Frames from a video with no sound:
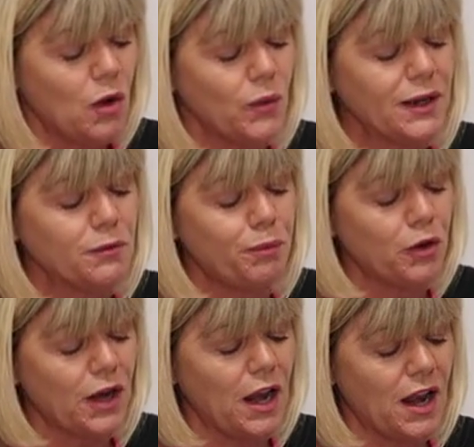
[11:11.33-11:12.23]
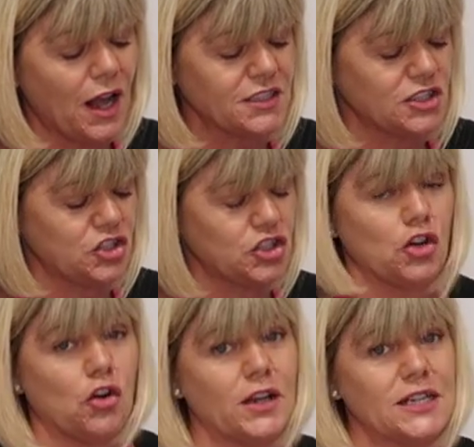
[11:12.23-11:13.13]
We've put lots of
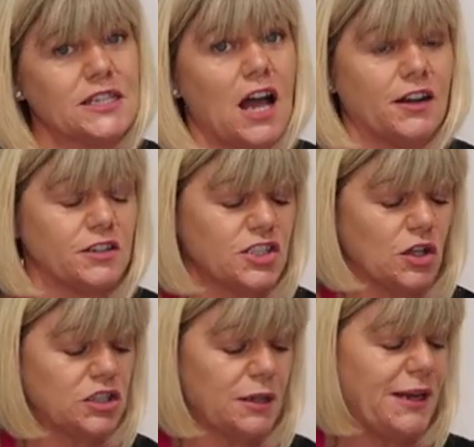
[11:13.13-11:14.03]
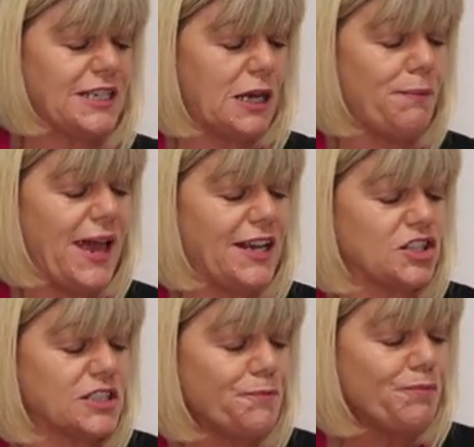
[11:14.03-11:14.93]
tutorials on our social media
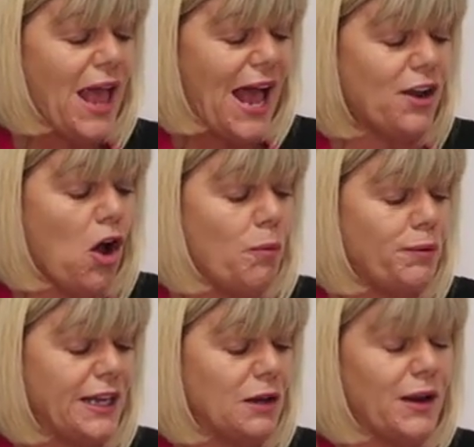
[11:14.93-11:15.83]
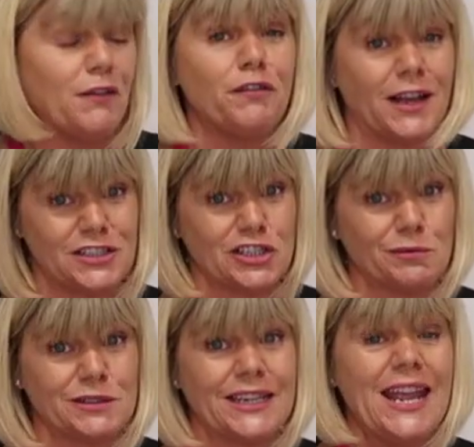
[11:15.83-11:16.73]
pages, and hopefully you will find
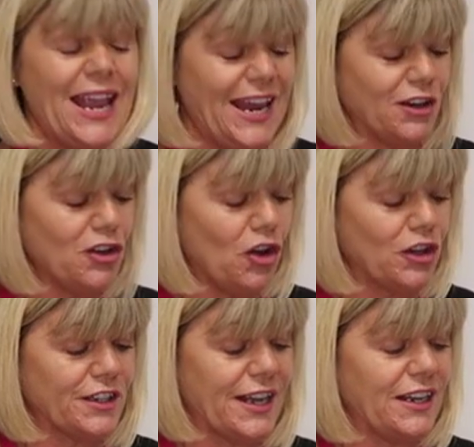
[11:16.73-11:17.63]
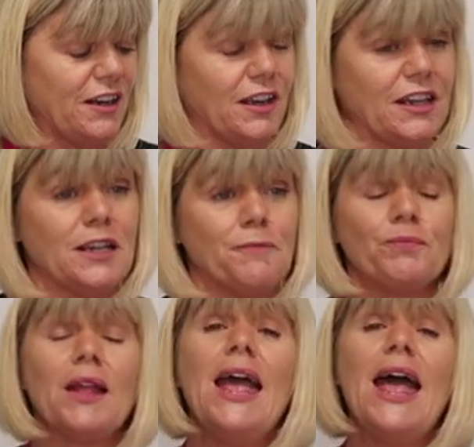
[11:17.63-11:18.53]
something in a colour that you like.
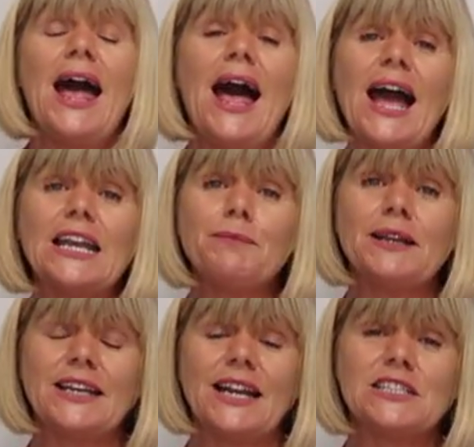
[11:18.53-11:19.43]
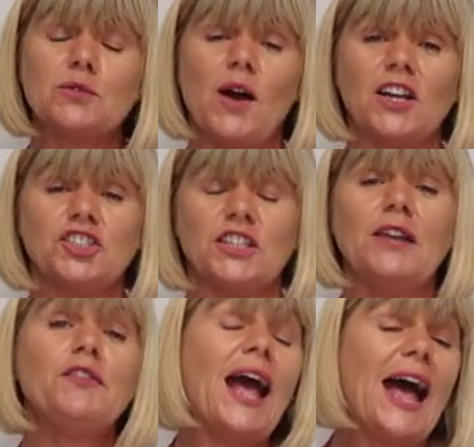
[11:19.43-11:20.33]
Anybody that's watching,
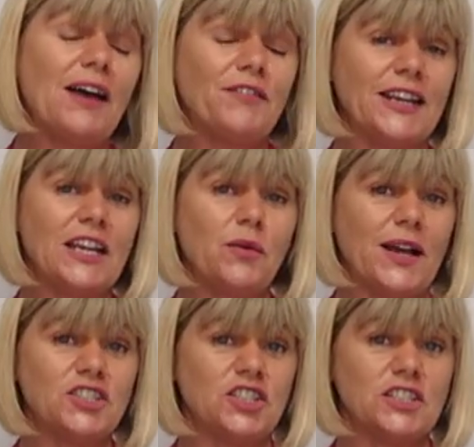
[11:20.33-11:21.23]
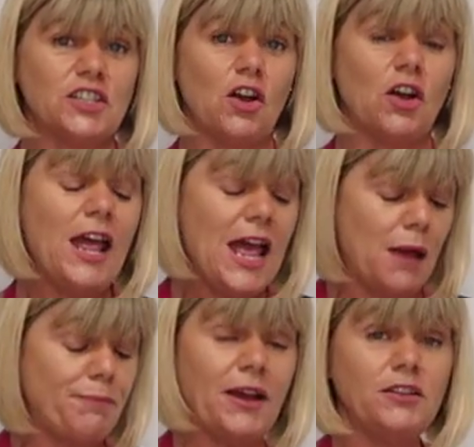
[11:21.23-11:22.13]
if you have any questions at all
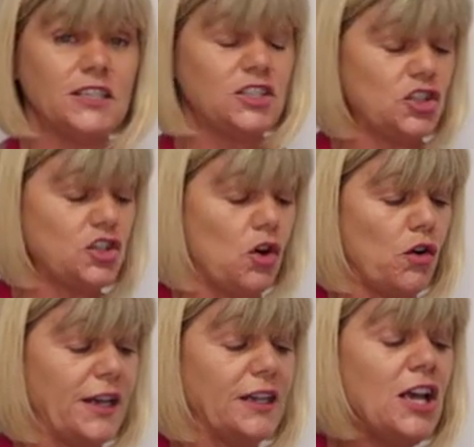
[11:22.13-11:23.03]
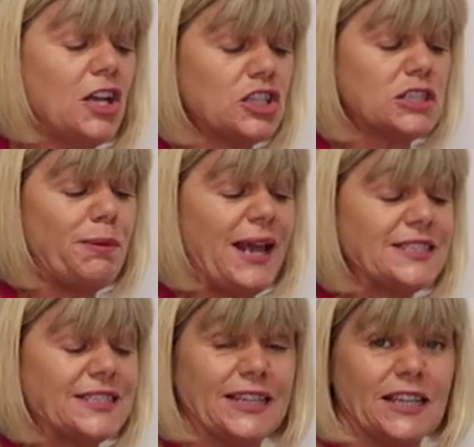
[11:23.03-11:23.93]
about this tutorial, just
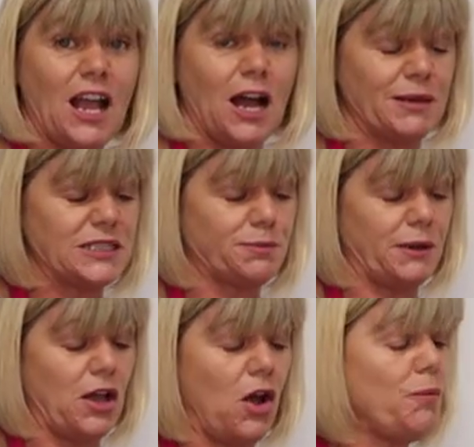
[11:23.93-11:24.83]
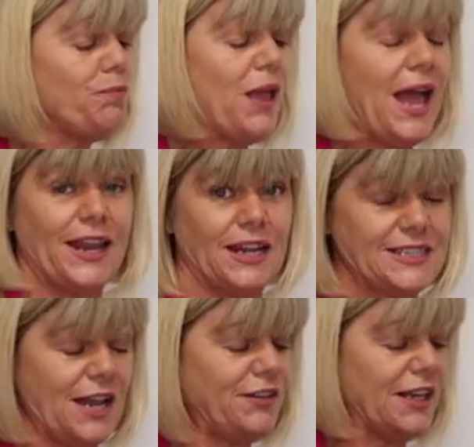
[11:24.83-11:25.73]
place it in the comments below, and I'll
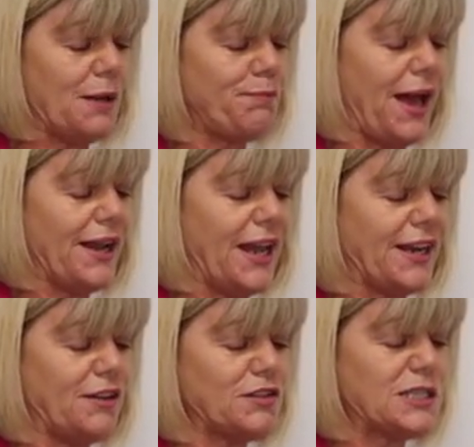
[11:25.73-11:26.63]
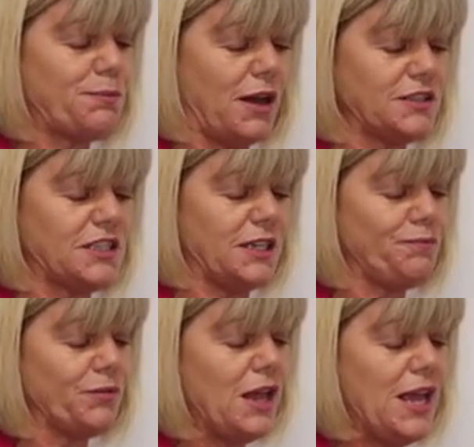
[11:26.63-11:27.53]
definitely get back and I'll respond to
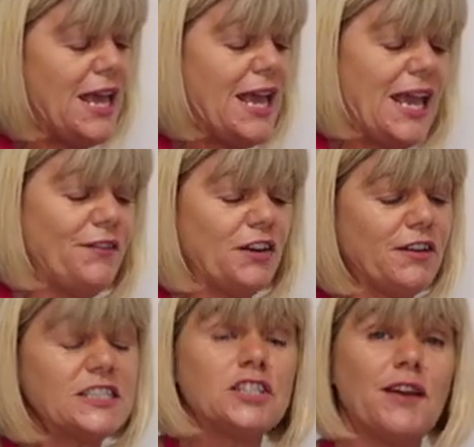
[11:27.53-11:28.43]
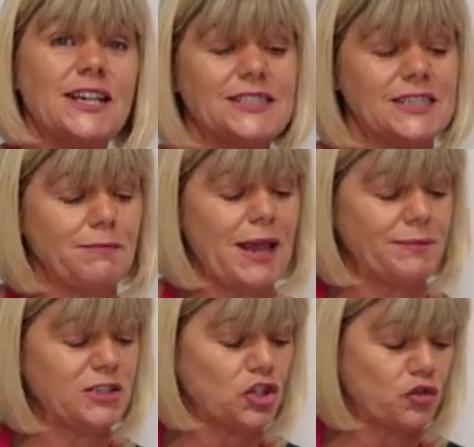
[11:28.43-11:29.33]
you. If you're interested in
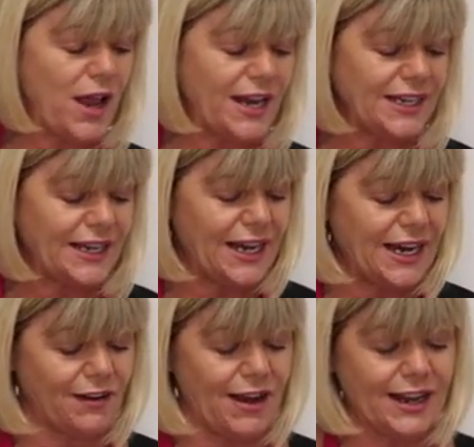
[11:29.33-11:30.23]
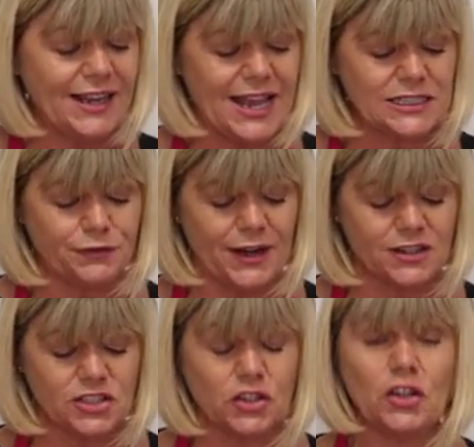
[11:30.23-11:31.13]
maybe training here at Kay's
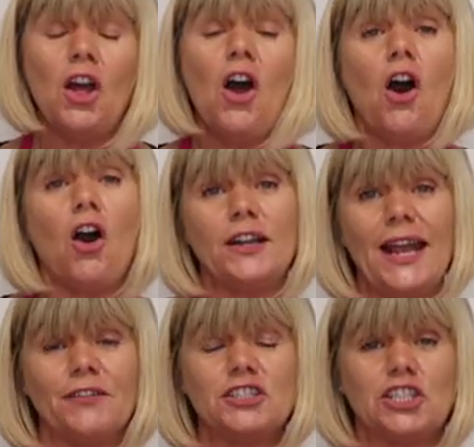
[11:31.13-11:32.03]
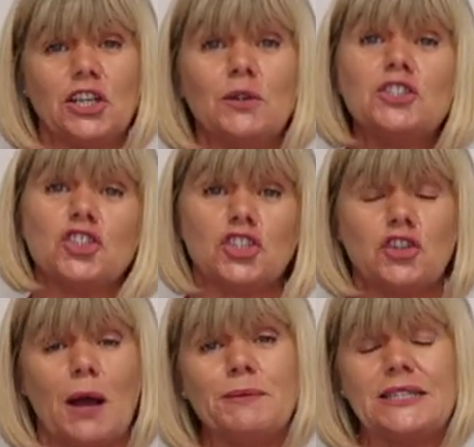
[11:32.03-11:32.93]
Flower School, all you have to do is just
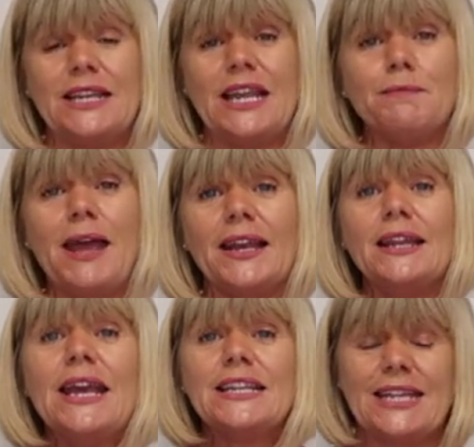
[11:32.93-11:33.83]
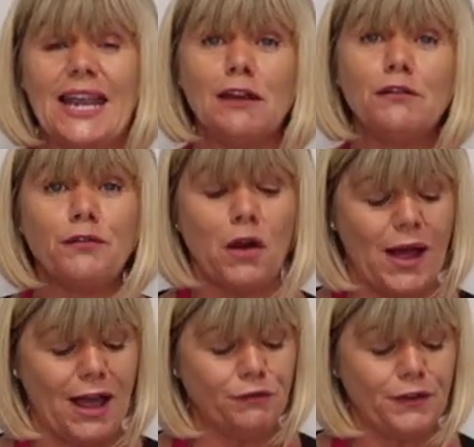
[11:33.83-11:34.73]
drop us an email to
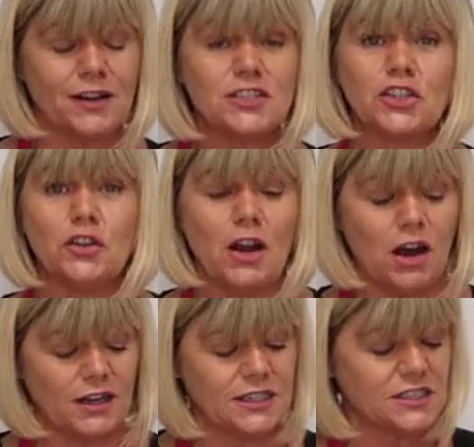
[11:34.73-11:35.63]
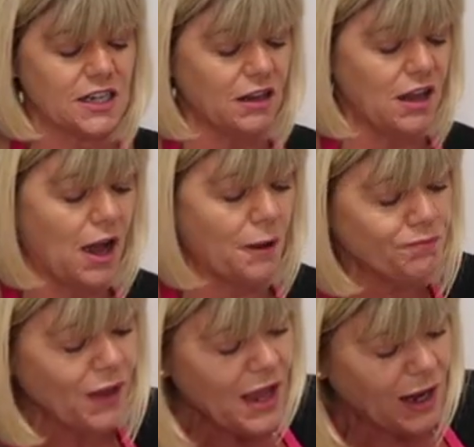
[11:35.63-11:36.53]

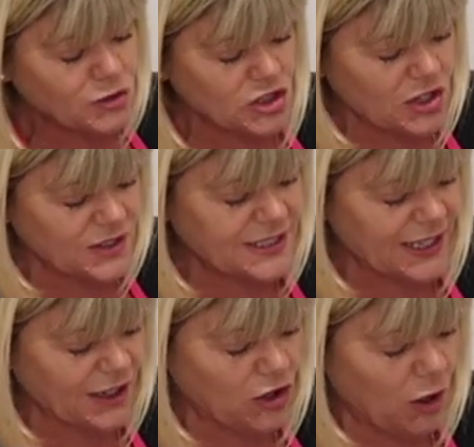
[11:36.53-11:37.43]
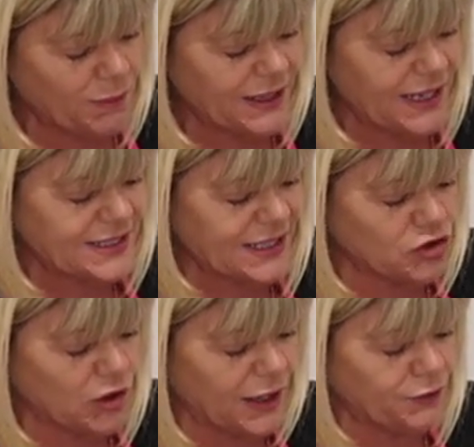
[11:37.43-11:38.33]
info@flowerschoolireland.com. I'm just going to stick a couple of these little
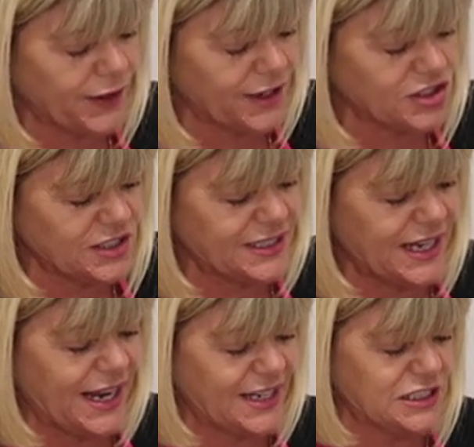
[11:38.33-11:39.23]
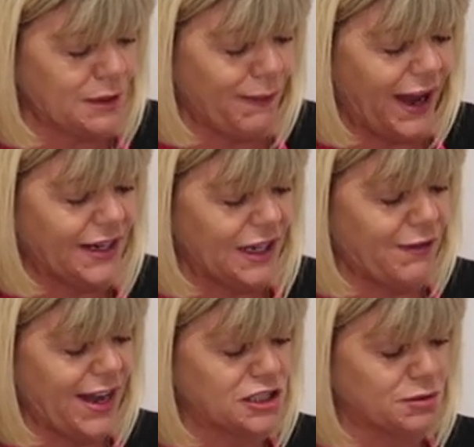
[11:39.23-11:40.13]
dried flowers to see into the back of the
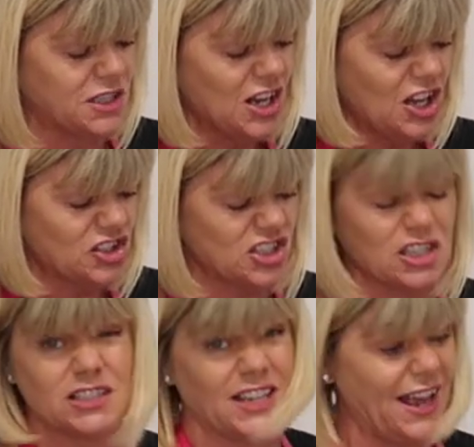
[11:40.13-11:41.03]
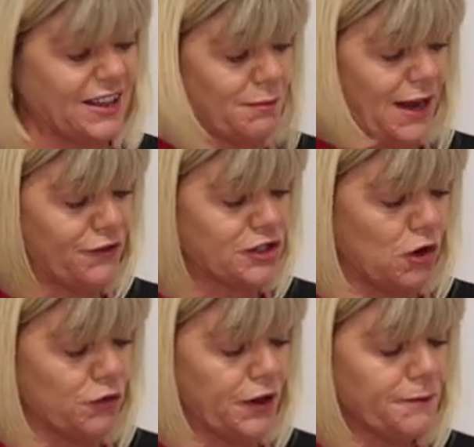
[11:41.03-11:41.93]
arrangement, just because I have them left
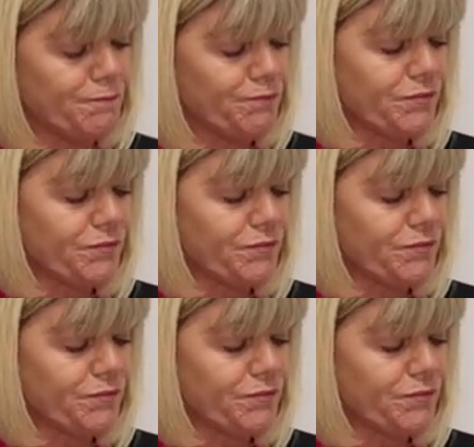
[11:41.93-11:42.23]
over.